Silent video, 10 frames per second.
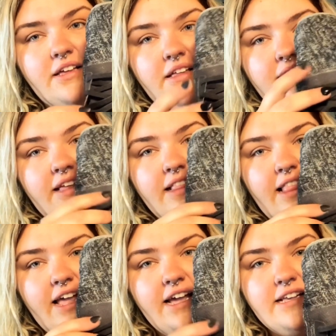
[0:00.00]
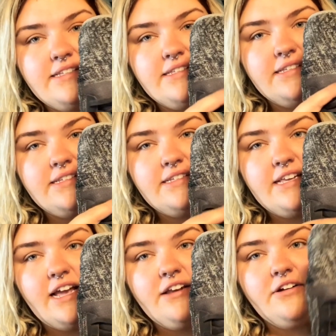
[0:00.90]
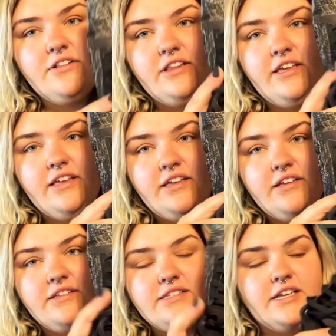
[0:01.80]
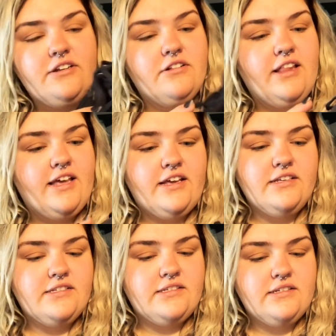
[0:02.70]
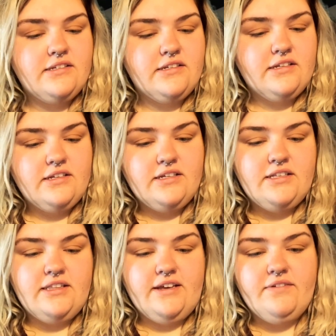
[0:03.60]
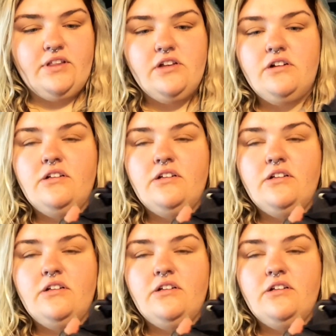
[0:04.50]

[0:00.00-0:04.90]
they lace standard lace. There's a little